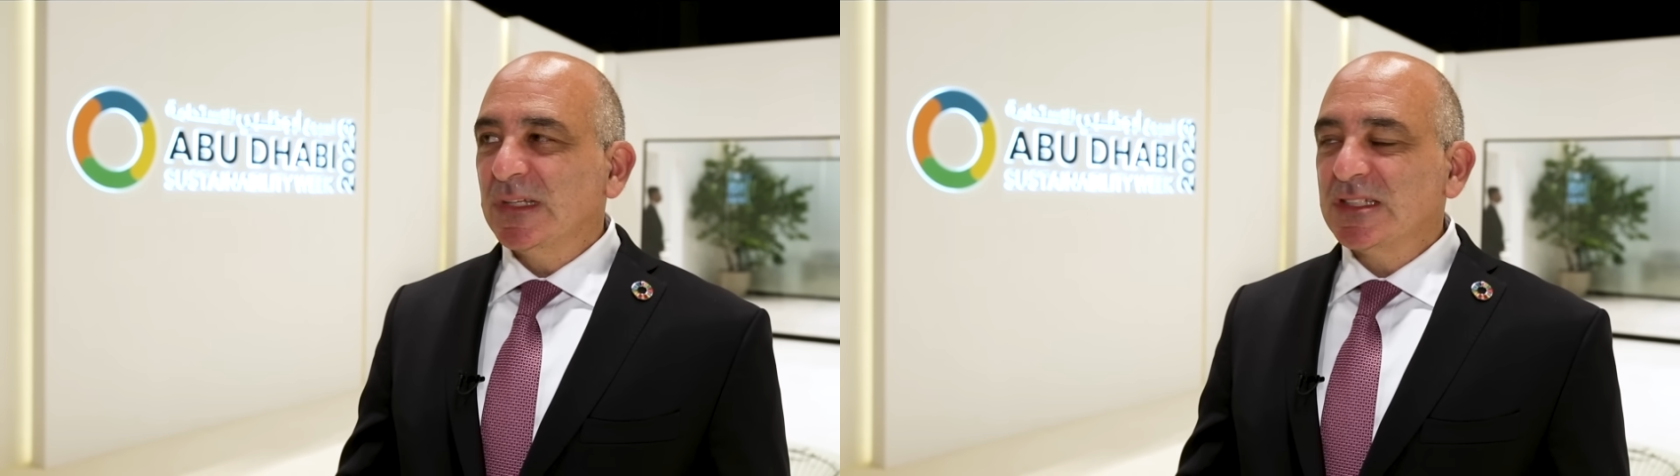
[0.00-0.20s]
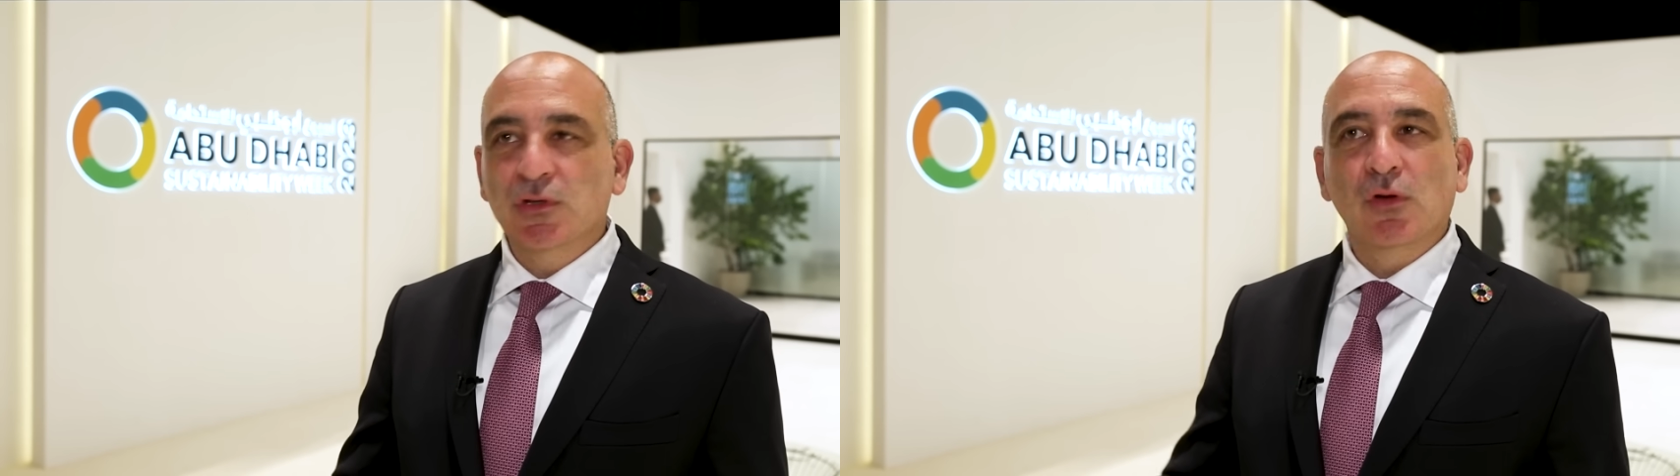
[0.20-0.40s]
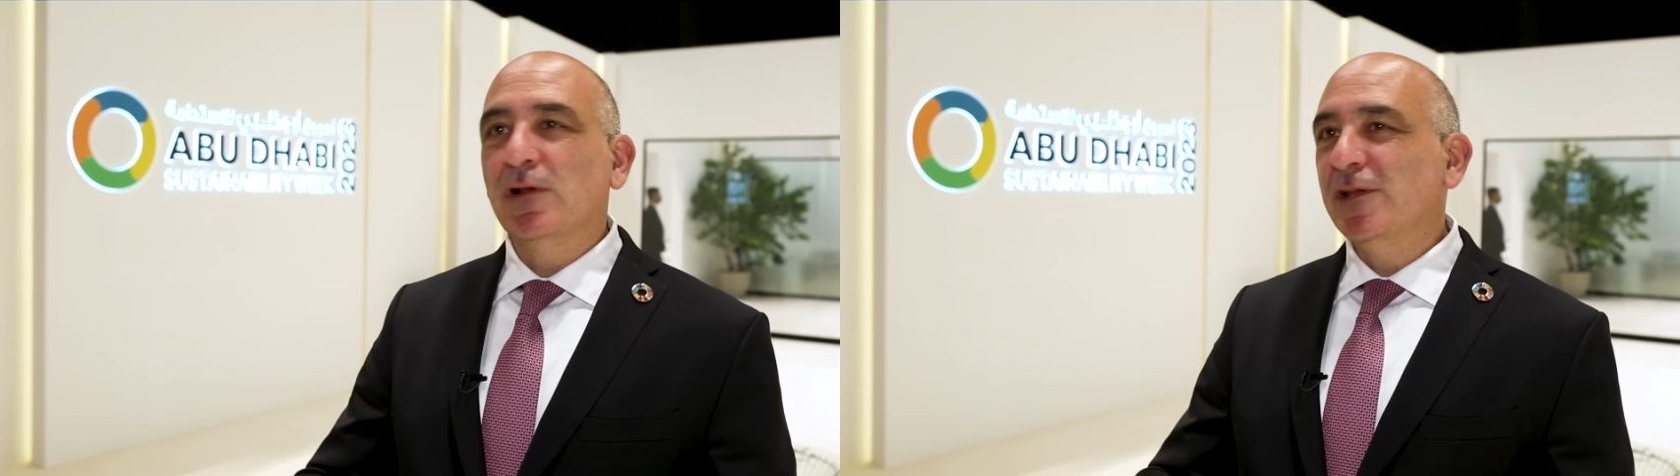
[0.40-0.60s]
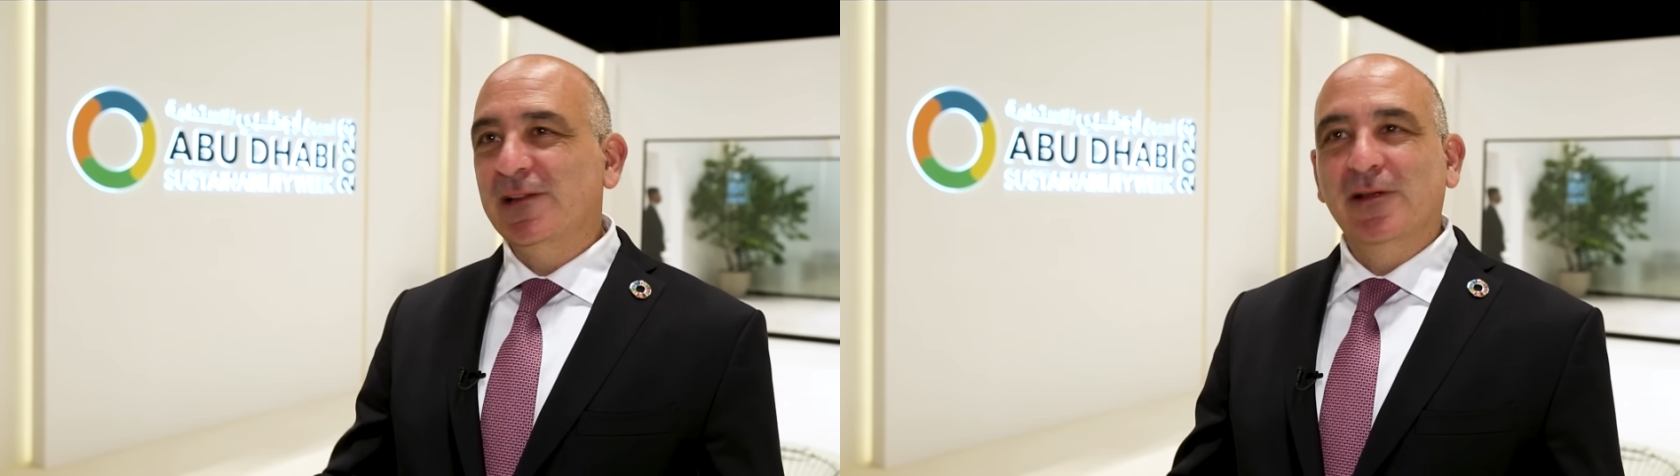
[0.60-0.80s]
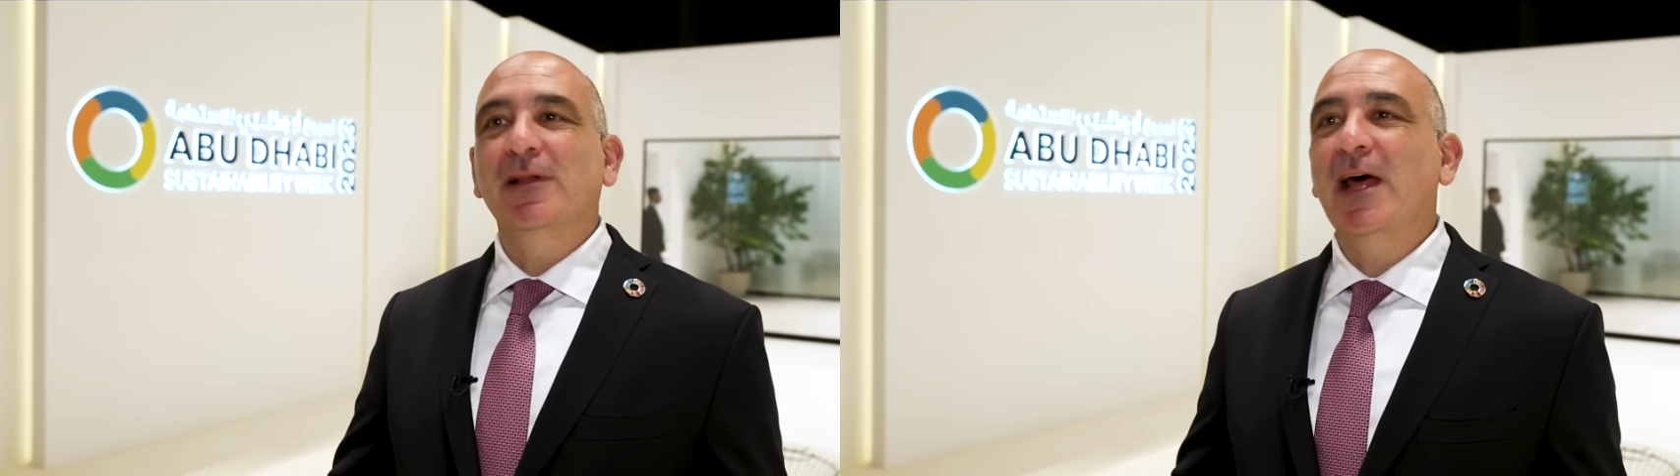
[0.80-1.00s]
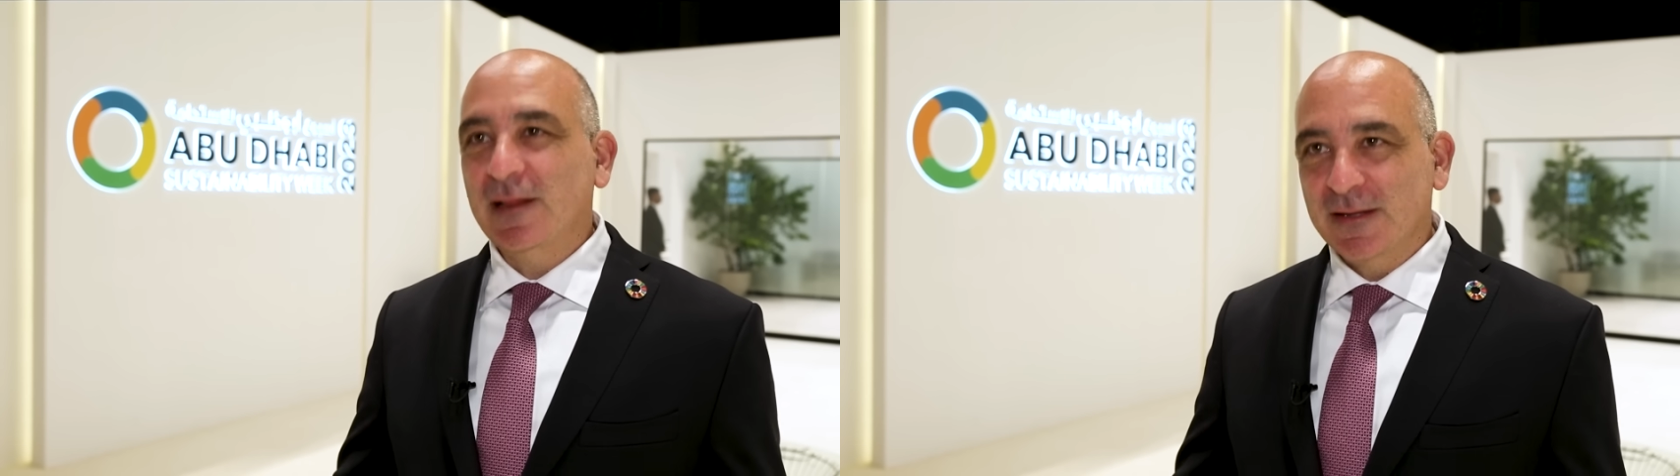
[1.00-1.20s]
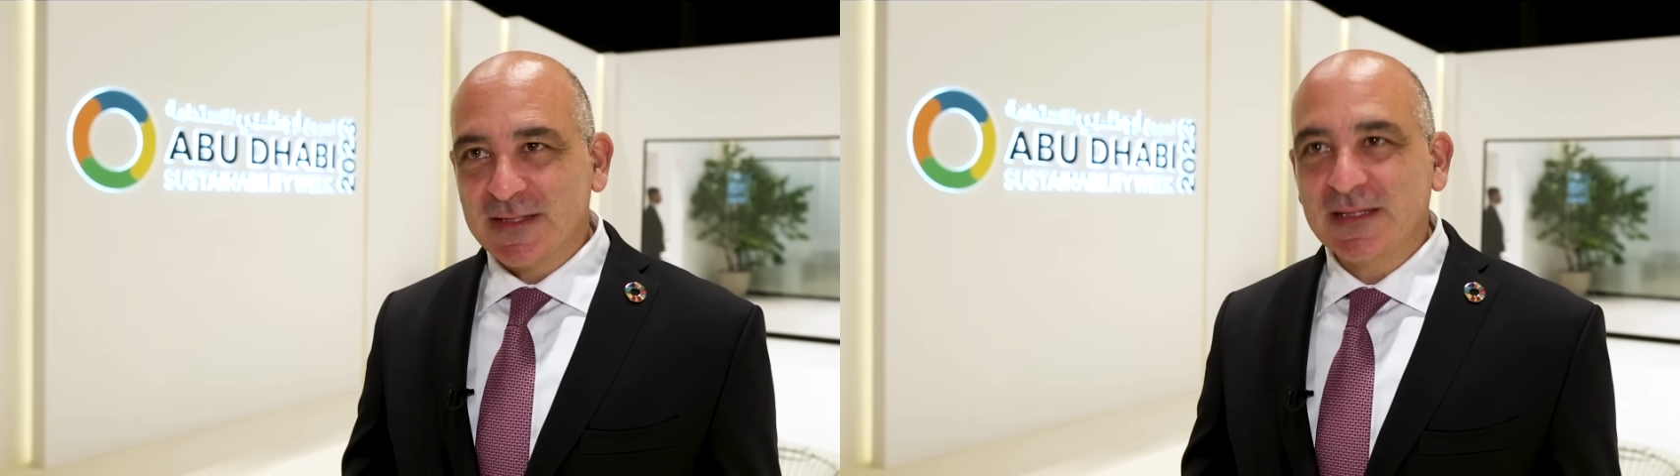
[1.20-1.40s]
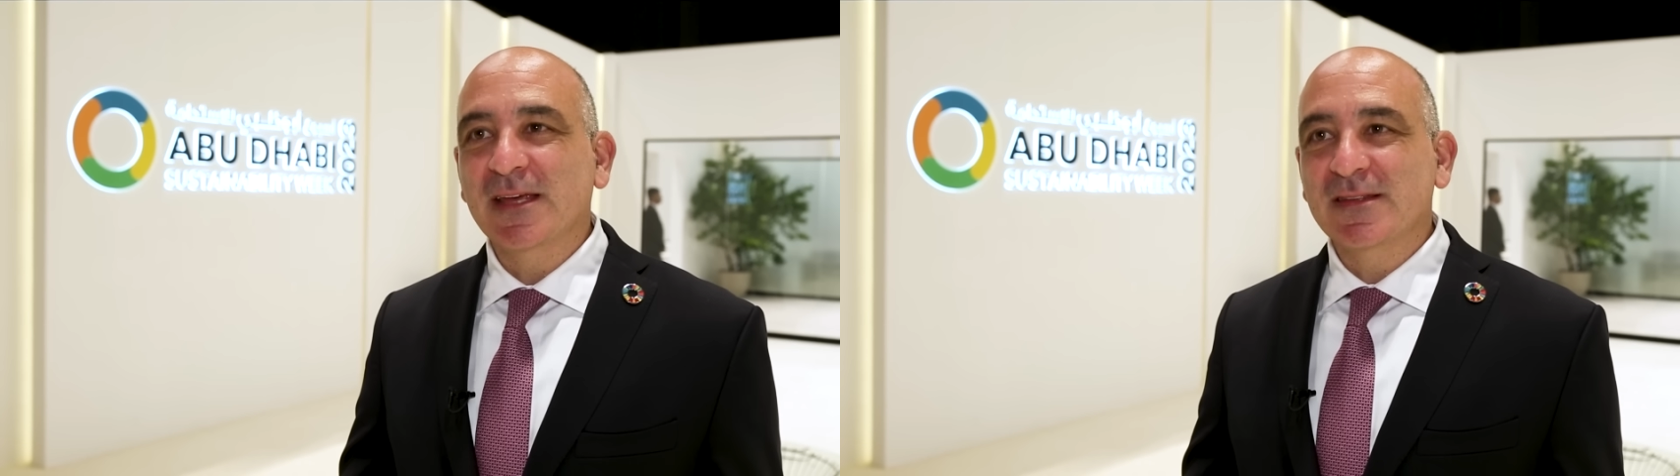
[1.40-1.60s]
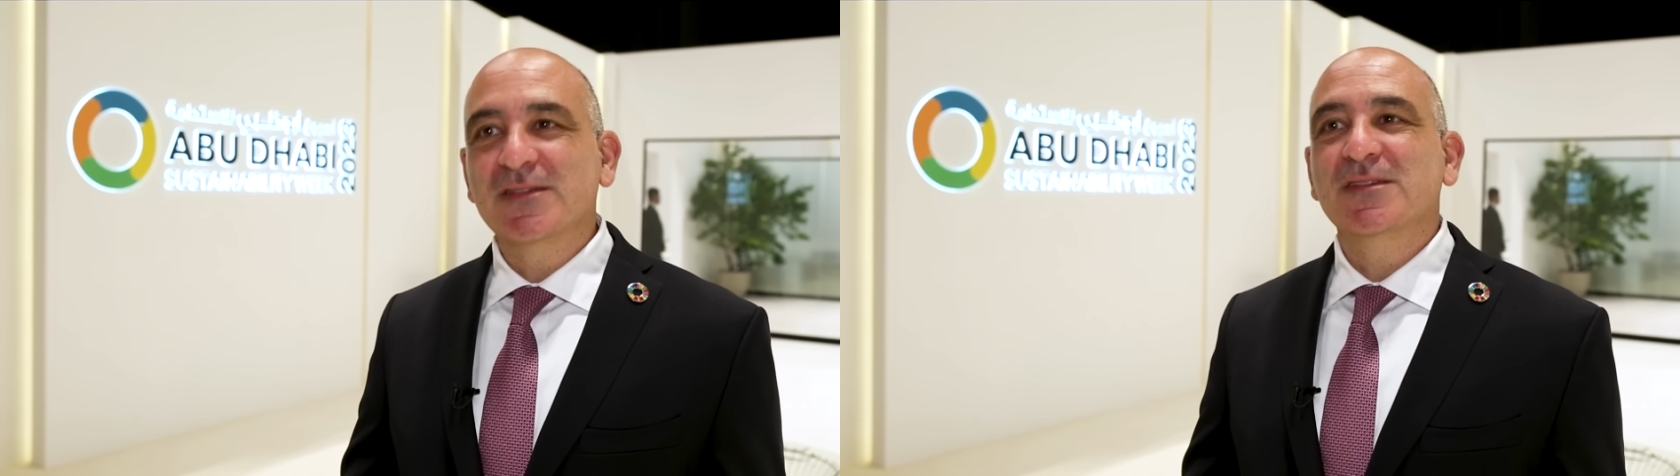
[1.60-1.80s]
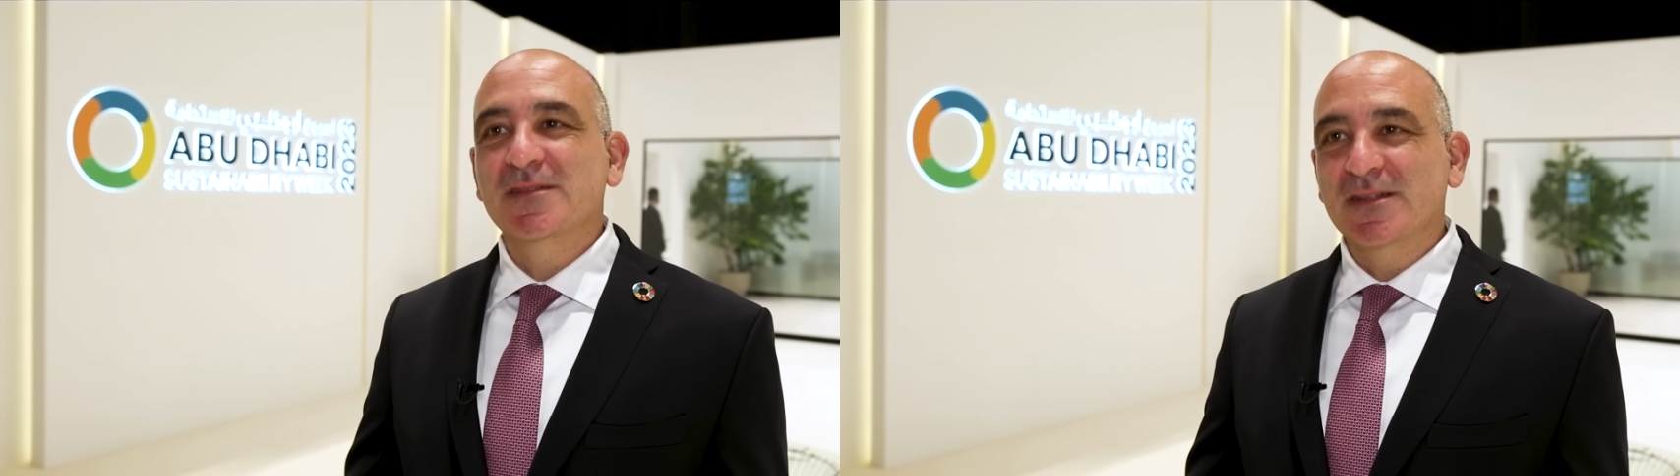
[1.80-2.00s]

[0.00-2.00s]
It's not only little island states,